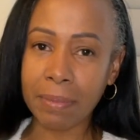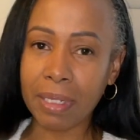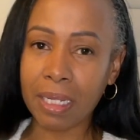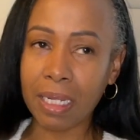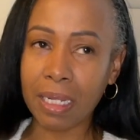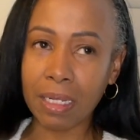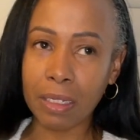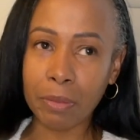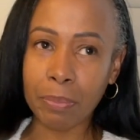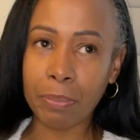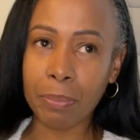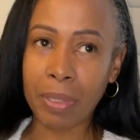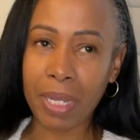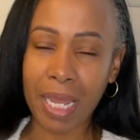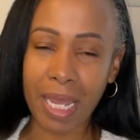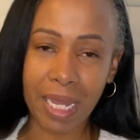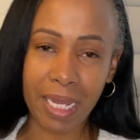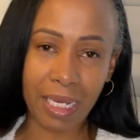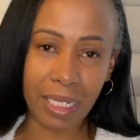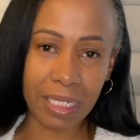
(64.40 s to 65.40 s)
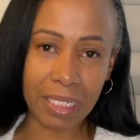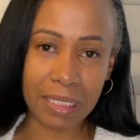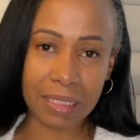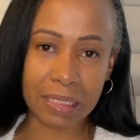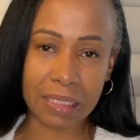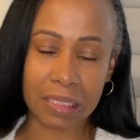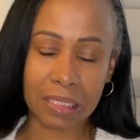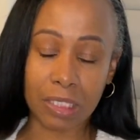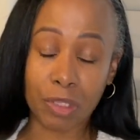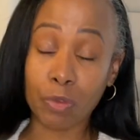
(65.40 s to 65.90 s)
color palette
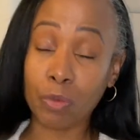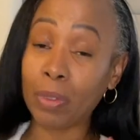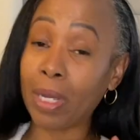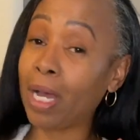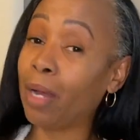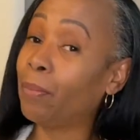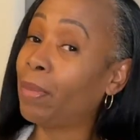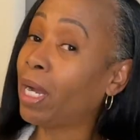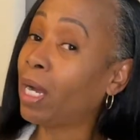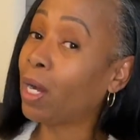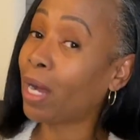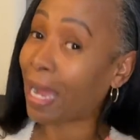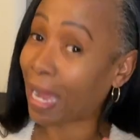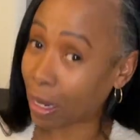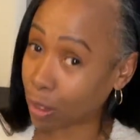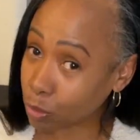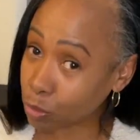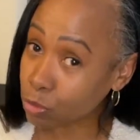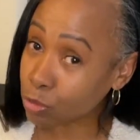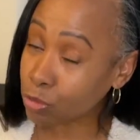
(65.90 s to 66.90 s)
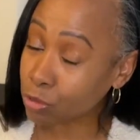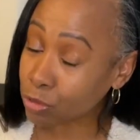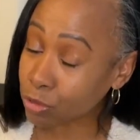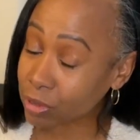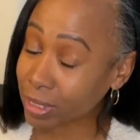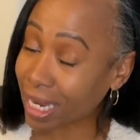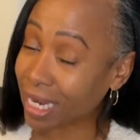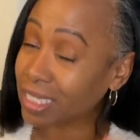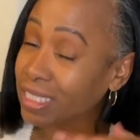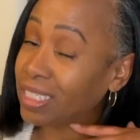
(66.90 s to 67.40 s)
throughout my house.
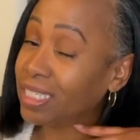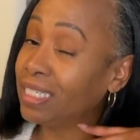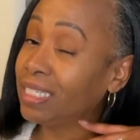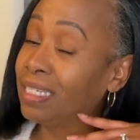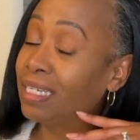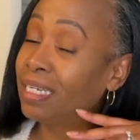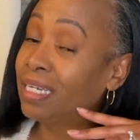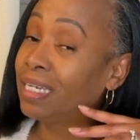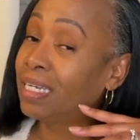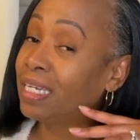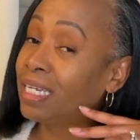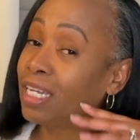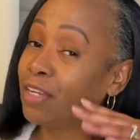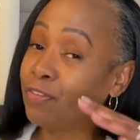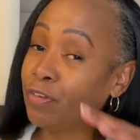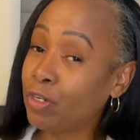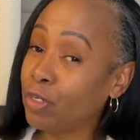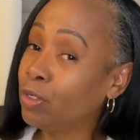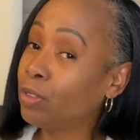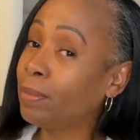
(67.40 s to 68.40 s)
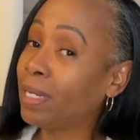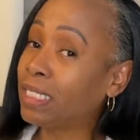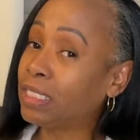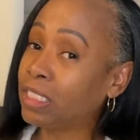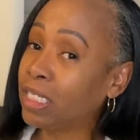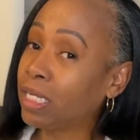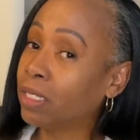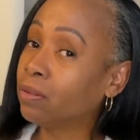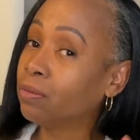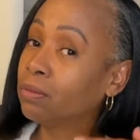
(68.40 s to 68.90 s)
Actually, if you're new to my
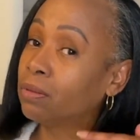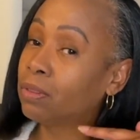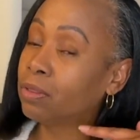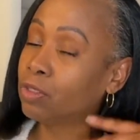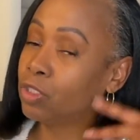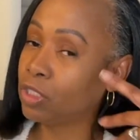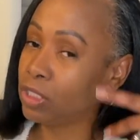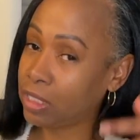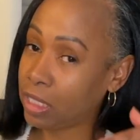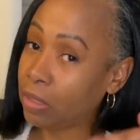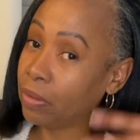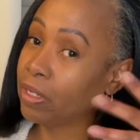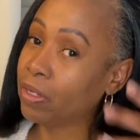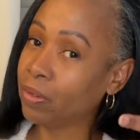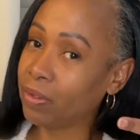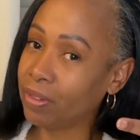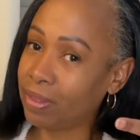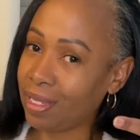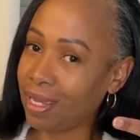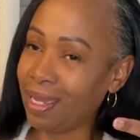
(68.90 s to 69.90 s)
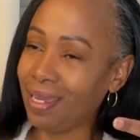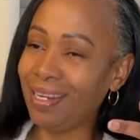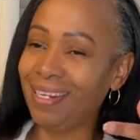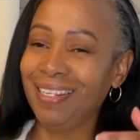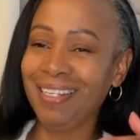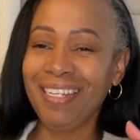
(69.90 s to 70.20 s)
channel, you're just now hearing that.